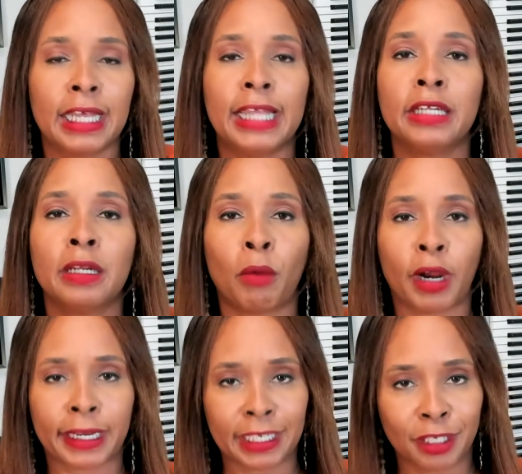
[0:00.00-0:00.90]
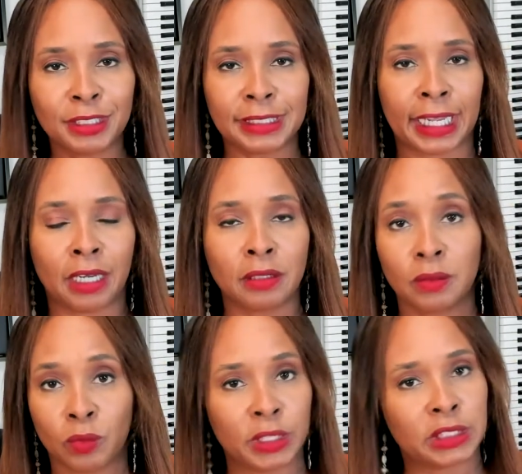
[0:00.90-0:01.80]
and then the market goes
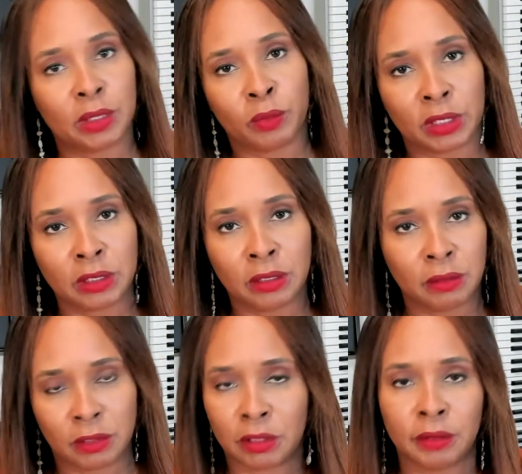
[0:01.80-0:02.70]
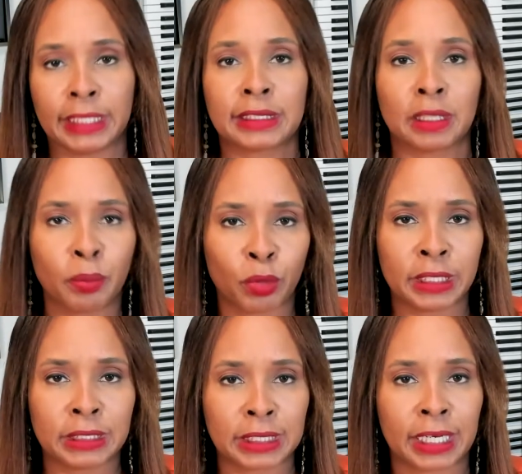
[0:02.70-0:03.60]
down, which it will do at some point
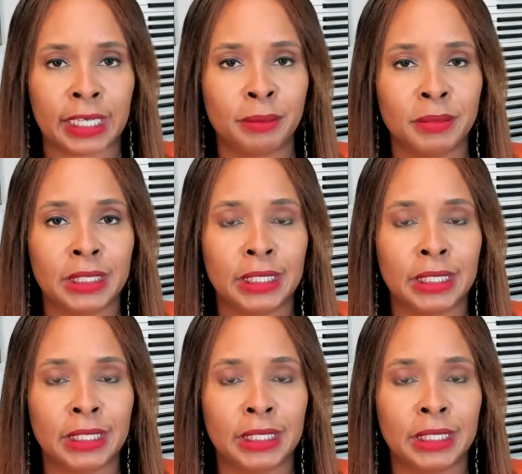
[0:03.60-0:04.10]
in time.